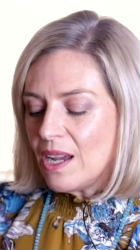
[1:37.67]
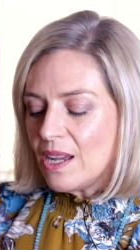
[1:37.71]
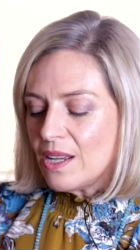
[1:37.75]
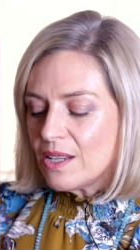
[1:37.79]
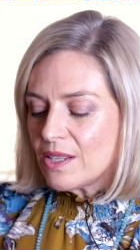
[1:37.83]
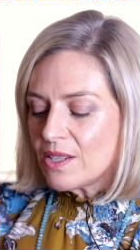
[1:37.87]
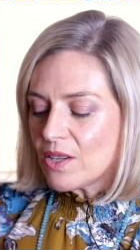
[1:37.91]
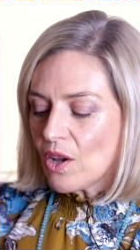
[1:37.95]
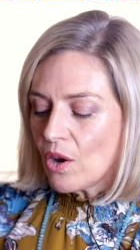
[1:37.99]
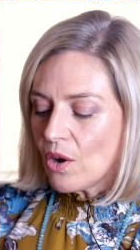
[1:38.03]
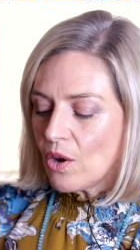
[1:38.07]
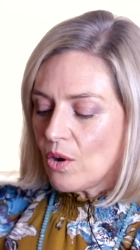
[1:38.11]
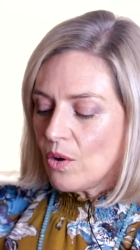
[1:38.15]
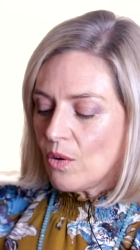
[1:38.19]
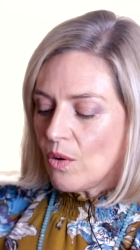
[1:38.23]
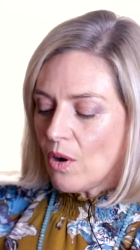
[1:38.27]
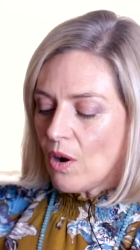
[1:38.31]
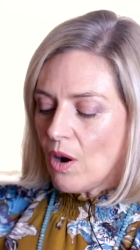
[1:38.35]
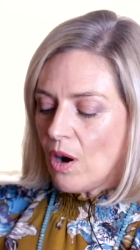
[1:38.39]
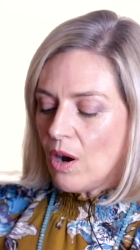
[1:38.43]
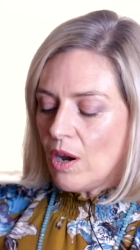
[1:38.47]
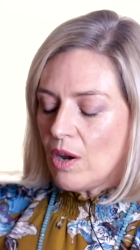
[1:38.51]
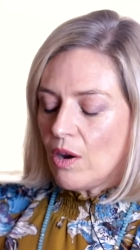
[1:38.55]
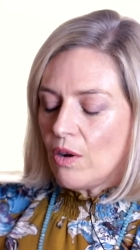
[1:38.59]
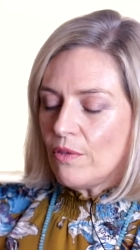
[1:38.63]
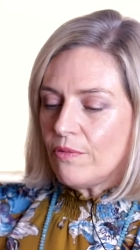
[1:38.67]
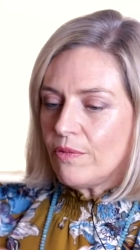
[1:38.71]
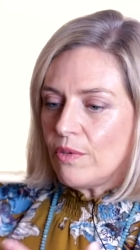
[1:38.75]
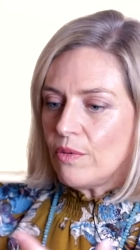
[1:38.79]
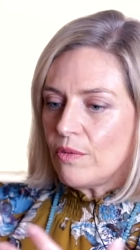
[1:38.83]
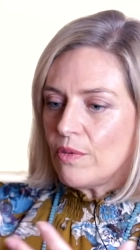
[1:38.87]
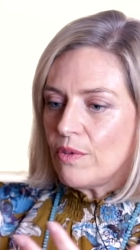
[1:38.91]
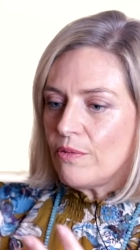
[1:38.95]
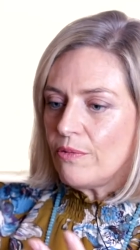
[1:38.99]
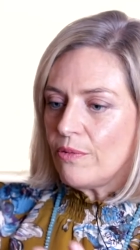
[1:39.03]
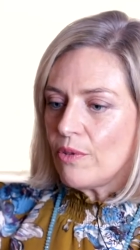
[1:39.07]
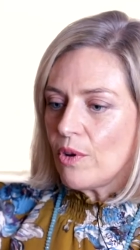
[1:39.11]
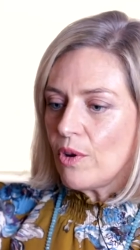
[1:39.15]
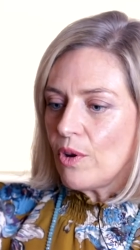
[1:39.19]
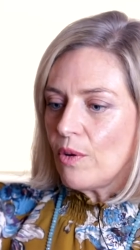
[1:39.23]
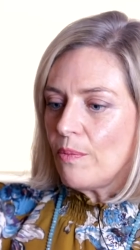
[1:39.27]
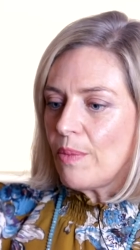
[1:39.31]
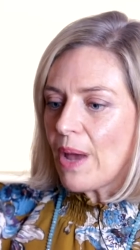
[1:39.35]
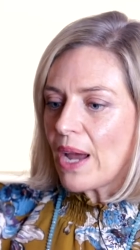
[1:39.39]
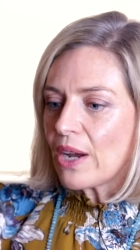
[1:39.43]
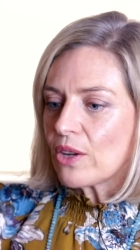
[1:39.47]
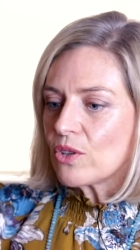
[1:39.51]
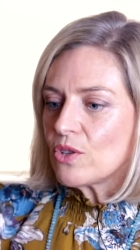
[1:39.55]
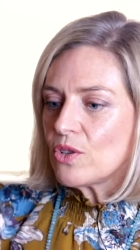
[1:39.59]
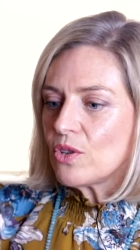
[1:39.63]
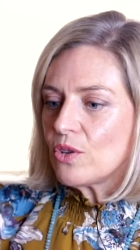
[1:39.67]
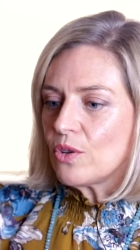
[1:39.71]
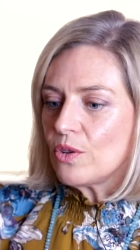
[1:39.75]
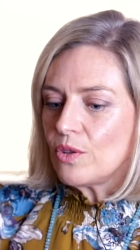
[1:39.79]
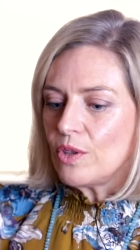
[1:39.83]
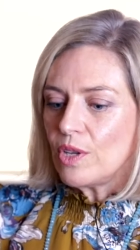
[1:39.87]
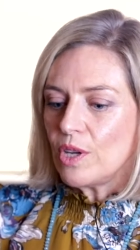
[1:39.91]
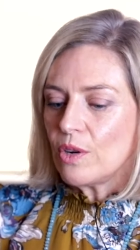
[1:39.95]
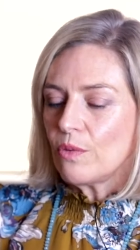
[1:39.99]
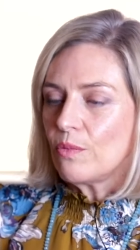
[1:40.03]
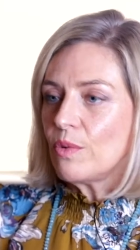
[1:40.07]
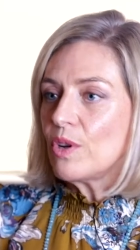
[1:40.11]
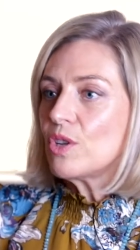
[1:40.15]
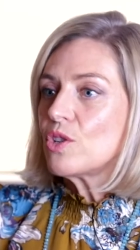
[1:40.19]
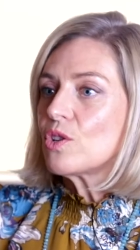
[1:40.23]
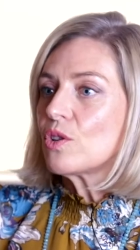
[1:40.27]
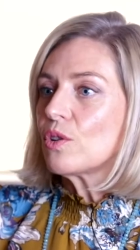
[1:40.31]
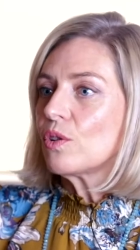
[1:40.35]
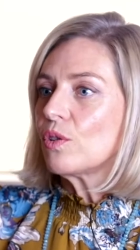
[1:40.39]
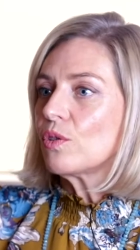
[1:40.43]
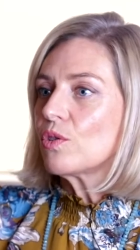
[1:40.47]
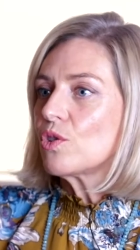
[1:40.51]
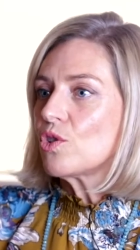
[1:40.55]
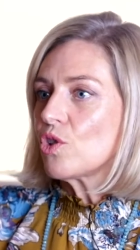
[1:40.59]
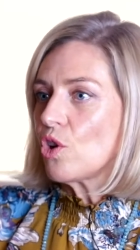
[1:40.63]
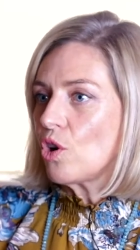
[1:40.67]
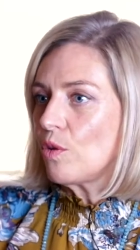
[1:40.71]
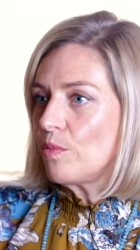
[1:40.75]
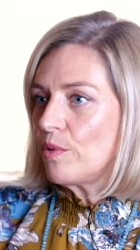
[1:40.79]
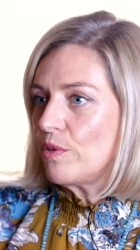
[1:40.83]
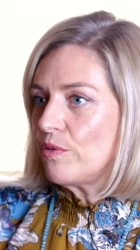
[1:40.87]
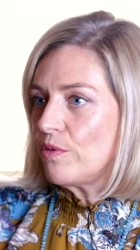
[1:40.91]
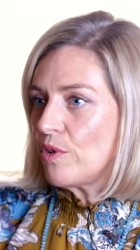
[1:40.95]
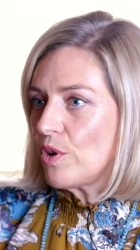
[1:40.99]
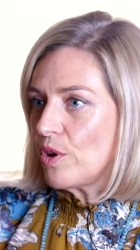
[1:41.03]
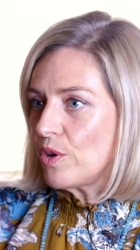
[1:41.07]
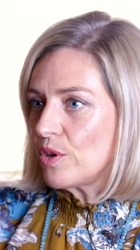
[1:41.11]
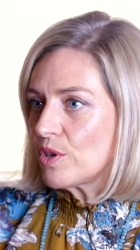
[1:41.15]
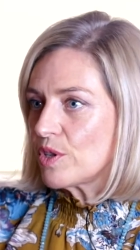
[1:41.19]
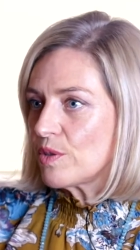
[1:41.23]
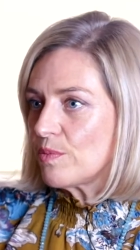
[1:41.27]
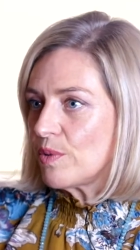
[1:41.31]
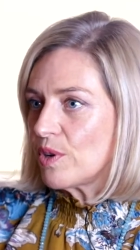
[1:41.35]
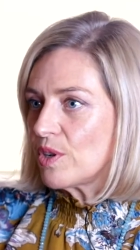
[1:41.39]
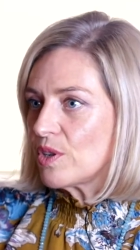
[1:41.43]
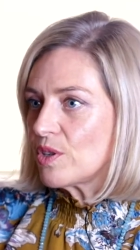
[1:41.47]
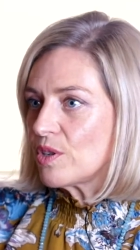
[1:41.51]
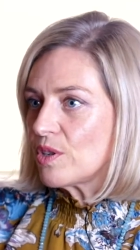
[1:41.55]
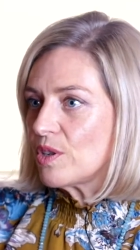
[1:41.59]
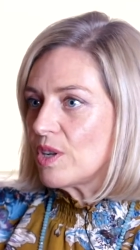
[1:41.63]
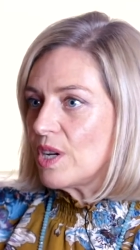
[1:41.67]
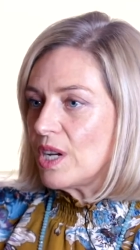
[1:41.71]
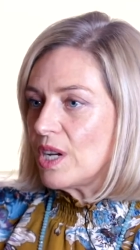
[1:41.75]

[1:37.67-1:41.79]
So I often refer back to the original job advertisement.